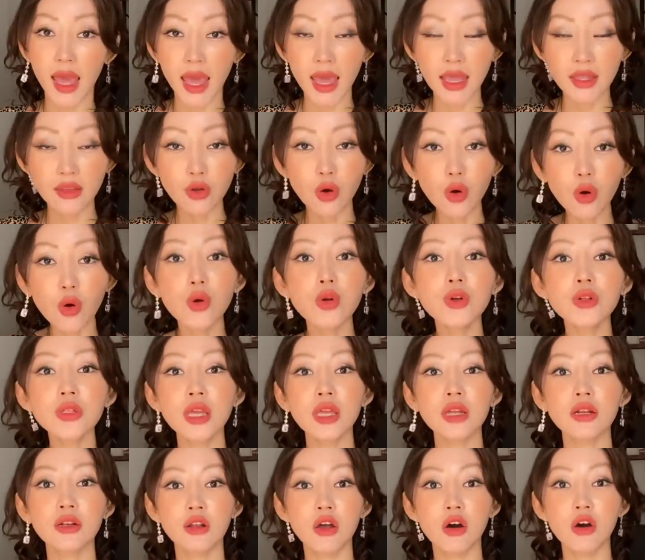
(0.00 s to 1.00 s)
And all
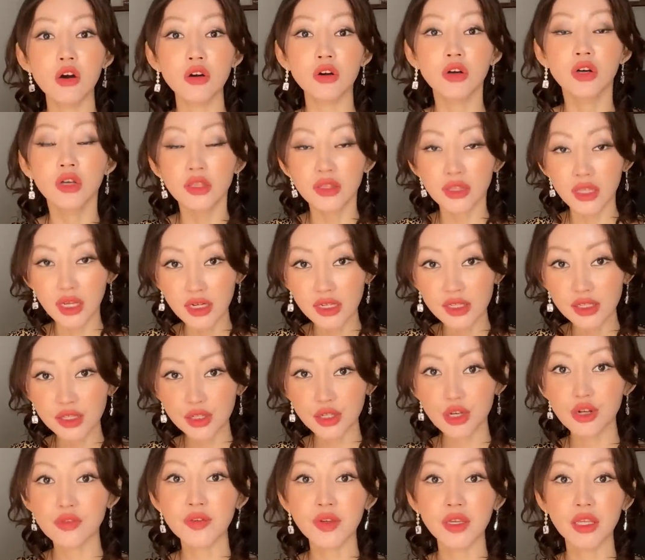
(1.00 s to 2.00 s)
day long, they're
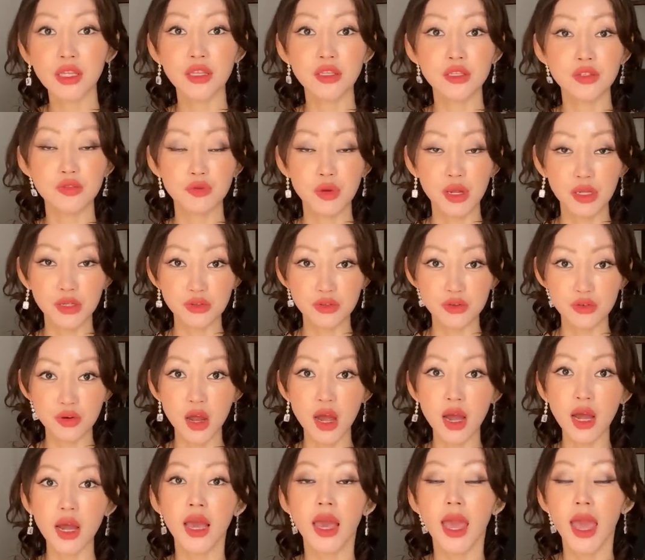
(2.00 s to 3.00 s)
serving in this
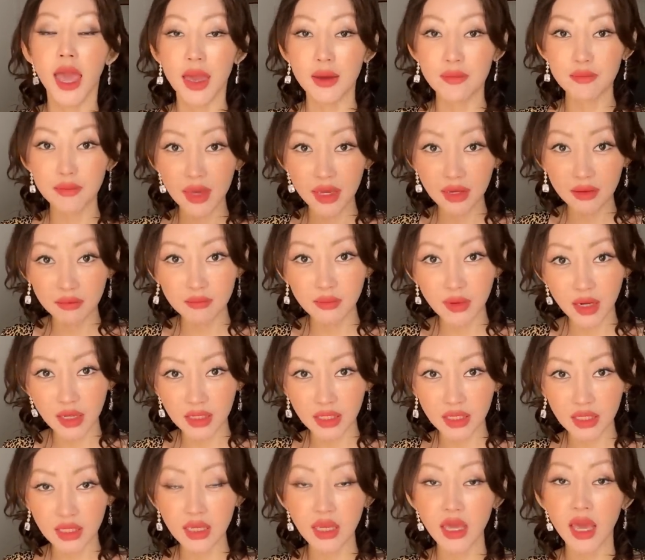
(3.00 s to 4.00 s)
restaurant and make
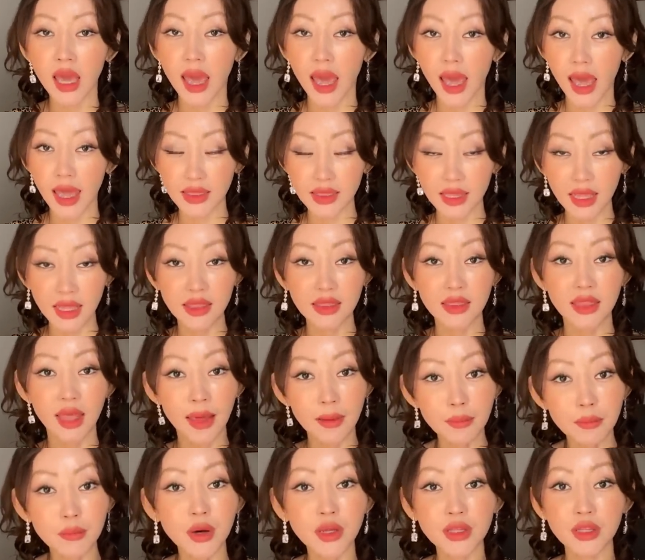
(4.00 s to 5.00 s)
money. And then that
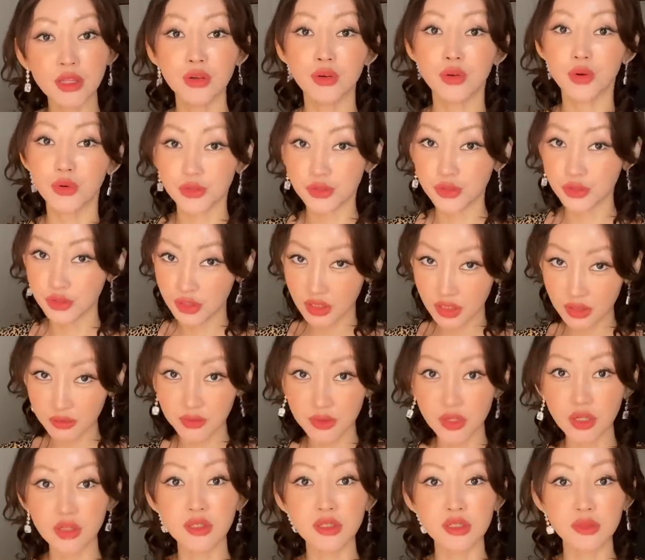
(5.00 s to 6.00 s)
money goes to Kim
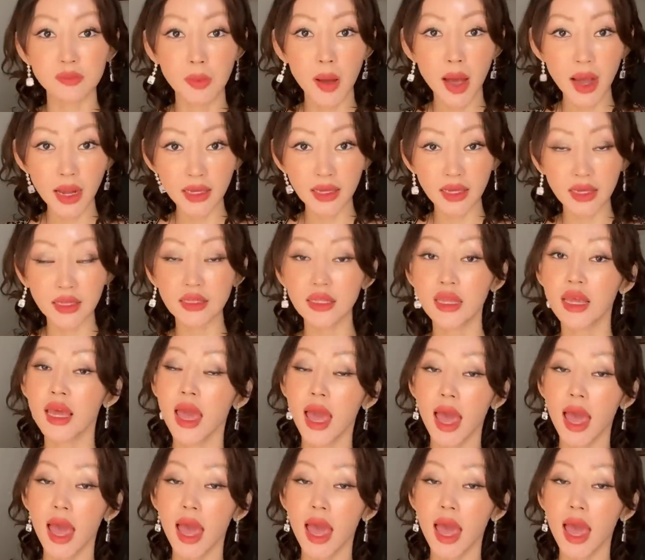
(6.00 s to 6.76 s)
Jong-un's pocket.